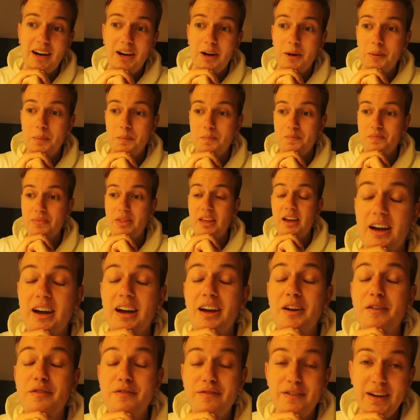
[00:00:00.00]

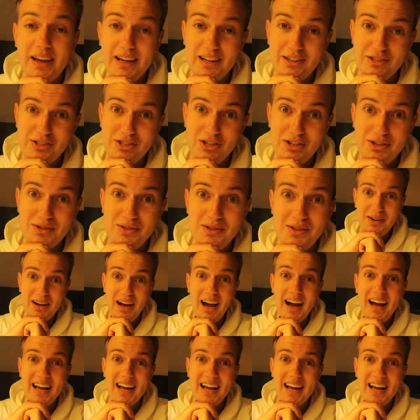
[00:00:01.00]
I have failed you.